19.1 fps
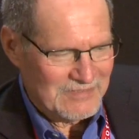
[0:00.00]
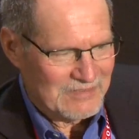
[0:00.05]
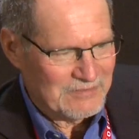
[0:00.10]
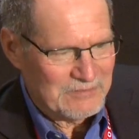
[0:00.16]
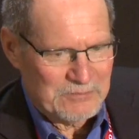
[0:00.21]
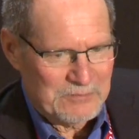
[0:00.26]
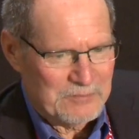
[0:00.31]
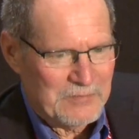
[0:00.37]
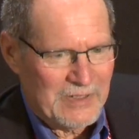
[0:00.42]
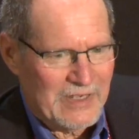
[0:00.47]

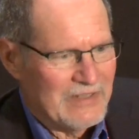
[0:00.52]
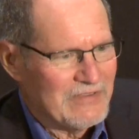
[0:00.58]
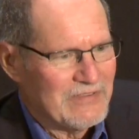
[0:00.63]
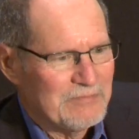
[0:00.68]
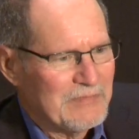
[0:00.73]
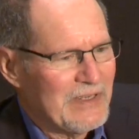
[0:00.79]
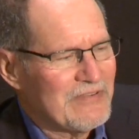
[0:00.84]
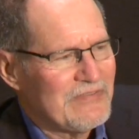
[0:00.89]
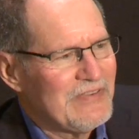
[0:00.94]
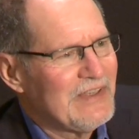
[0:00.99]
my
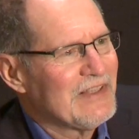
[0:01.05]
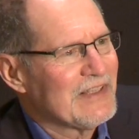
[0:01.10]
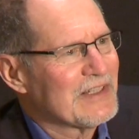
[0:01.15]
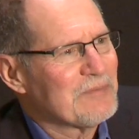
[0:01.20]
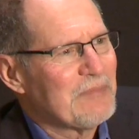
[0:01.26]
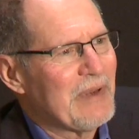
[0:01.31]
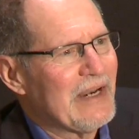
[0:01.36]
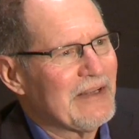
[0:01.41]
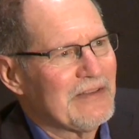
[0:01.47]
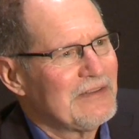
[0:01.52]
feeling
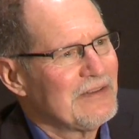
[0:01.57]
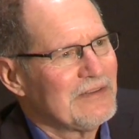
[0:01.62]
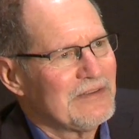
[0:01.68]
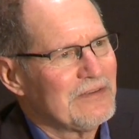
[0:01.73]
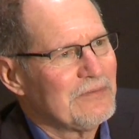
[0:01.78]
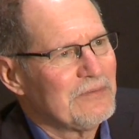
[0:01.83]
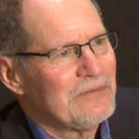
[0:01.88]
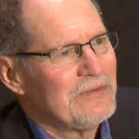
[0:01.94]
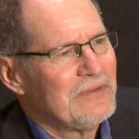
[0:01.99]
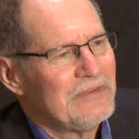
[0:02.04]
about it.
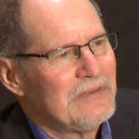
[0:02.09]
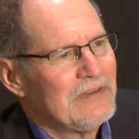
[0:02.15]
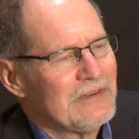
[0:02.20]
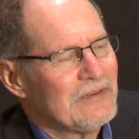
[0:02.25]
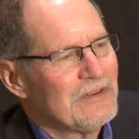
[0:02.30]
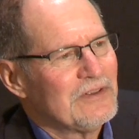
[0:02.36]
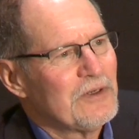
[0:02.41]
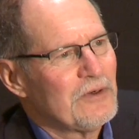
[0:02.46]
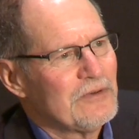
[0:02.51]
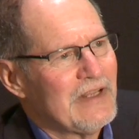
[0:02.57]

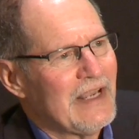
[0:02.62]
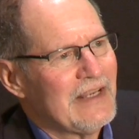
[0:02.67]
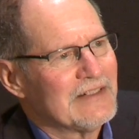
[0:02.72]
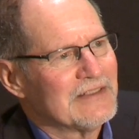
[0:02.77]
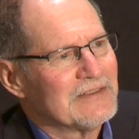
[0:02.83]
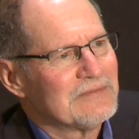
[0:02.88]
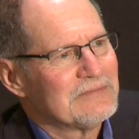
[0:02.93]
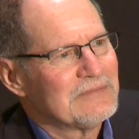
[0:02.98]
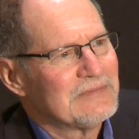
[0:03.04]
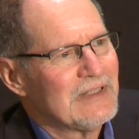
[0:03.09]
There are no
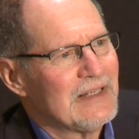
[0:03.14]
data.